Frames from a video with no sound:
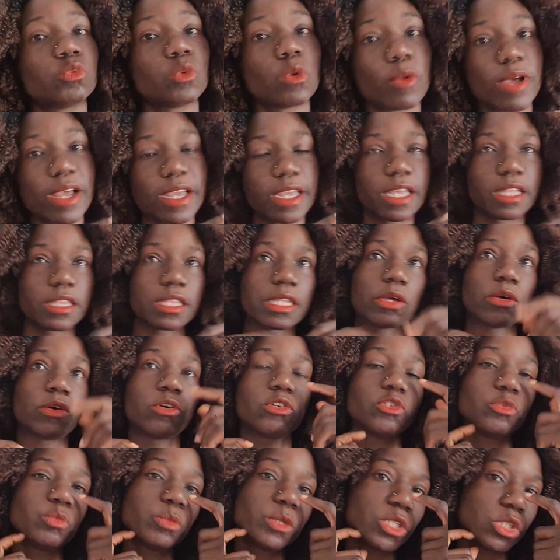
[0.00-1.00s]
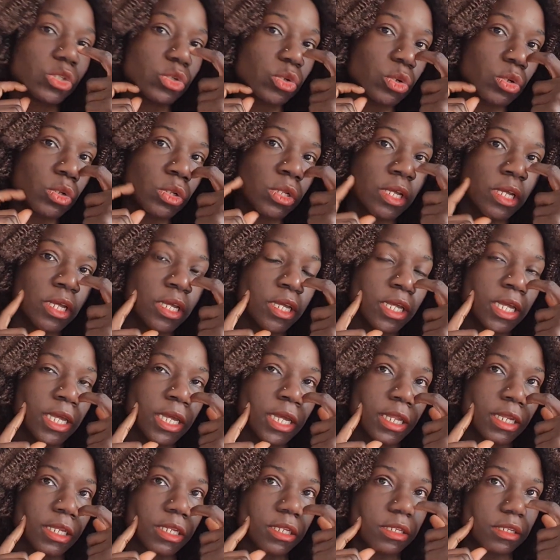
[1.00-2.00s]
we work in the hospital,
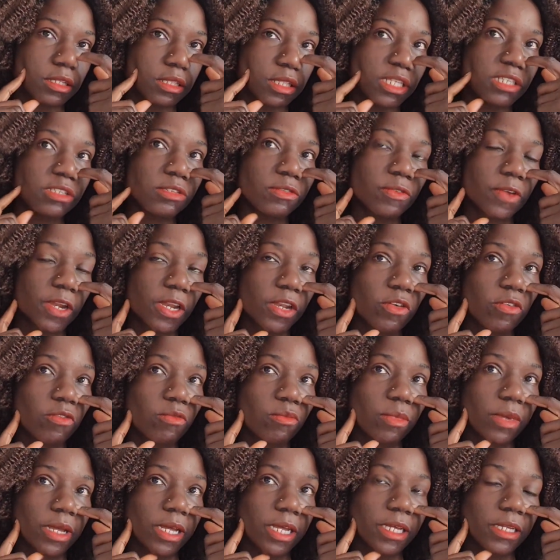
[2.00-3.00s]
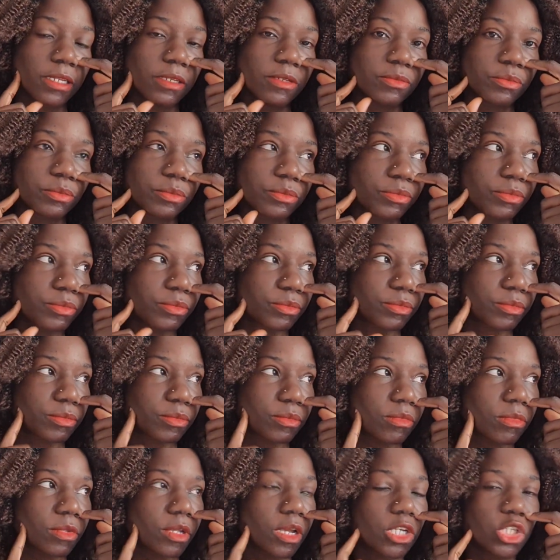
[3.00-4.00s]
and this friend of mine,
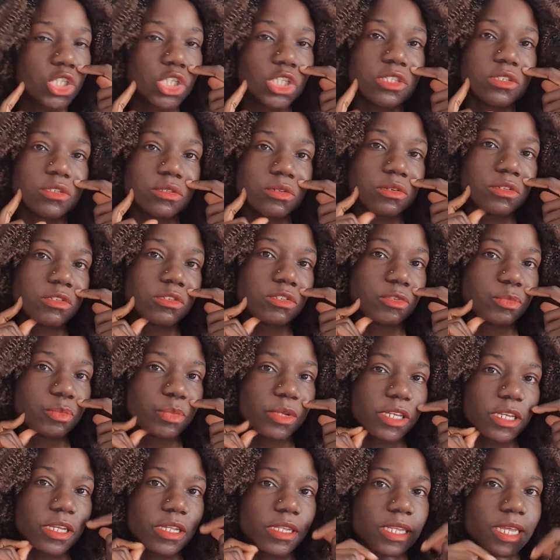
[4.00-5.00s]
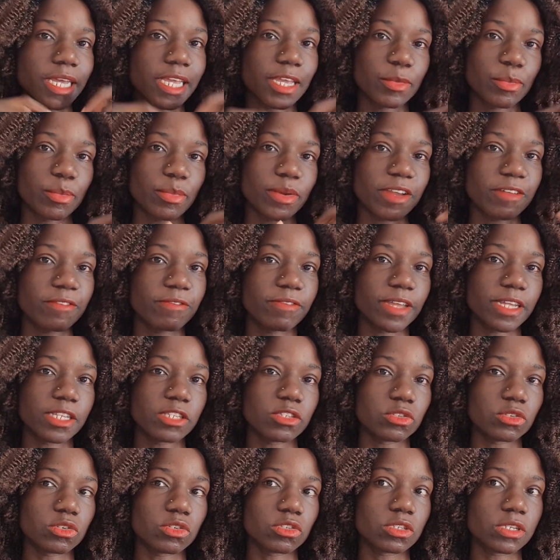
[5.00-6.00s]
she's not speaking like
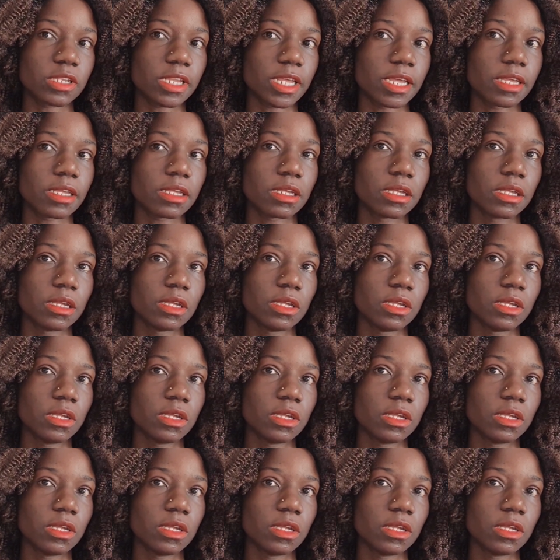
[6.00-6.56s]
perfect Dutch, like